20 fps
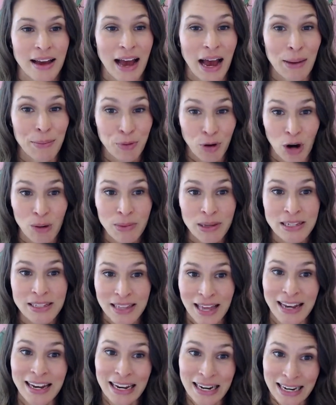I promise
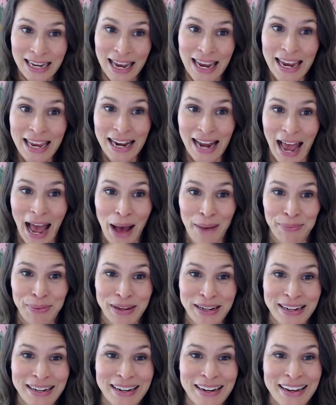that it can
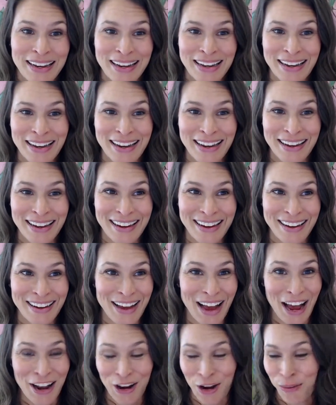happen.
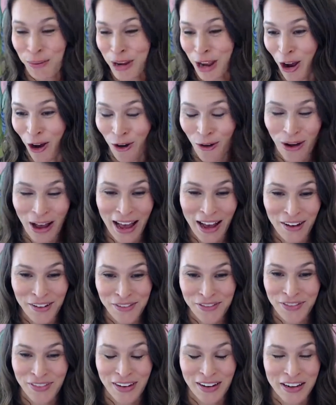I know we all
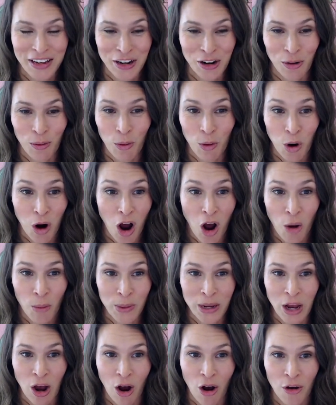have, you know, or all
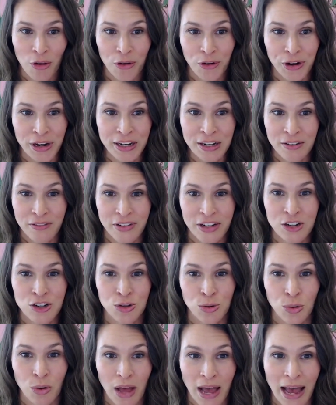we all are
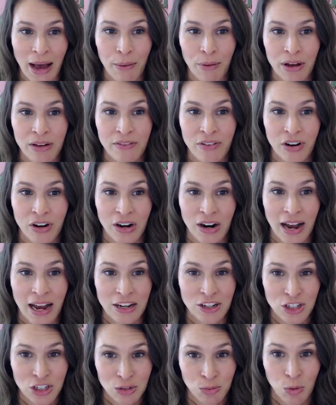individual. However, I
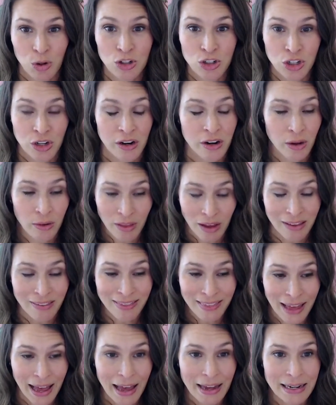just want you to know
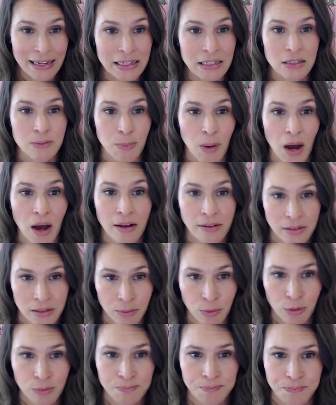like that is
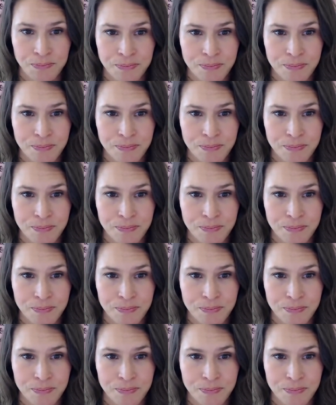possible.